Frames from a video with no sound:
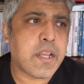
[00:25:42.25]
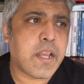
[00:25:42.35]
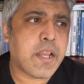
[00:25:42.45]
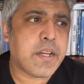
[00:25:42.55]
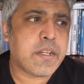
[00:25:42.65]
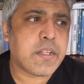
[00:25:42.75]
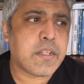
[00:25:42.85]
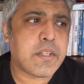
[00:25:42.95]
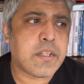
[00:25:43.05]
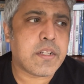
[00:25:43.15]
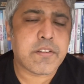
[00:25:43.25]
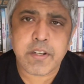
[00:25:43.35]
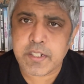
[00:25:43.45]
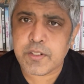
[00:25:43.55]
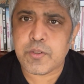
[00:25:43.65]
And
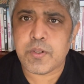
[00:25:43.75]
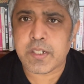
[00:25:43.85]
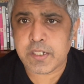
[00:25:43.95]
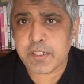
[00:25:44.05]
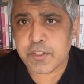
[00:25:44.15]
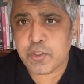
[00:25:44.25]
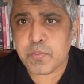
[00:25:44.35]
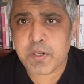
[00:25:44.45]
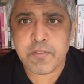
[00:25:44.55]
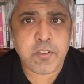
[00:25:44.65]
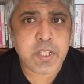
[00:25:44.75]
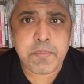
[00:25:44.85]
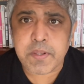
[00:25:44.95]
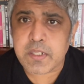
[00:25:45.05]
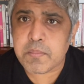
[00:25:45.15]
credit to Aditya Chopra for
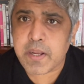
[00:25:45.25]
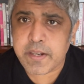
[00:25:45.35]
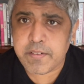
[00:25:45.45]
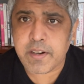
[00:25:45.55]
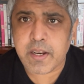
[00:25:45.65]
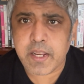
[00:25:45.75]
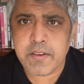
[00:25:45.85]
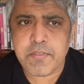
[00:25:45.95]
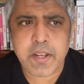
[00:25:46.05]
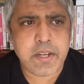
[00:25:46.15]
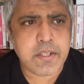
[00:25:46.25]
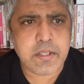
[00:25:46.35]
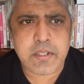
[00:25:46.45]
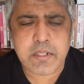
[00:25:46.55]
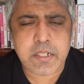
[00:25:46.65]
keeping the banner alive
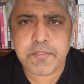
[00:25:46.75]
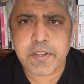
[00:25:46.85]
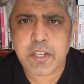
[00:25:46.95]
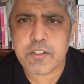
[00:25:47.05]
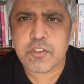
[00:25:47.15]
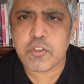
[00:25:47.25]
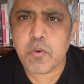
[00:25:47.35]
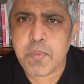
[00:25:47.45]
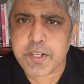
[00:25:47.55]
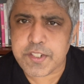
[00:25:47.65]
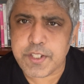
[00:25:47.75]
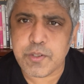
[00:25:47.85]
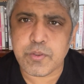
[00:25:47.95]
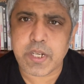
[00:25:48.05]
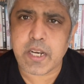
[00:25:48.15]
and giving us so much
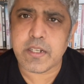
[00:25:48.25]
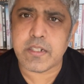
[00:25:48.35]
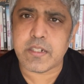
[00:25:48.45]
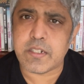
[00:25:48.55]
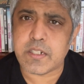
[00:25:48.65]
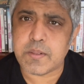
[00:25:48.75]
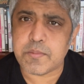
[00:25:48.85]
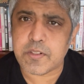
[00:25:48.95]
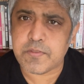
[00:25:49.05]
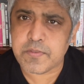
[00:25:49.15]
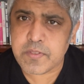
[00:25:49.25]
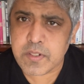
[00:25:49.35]
new talent in terms of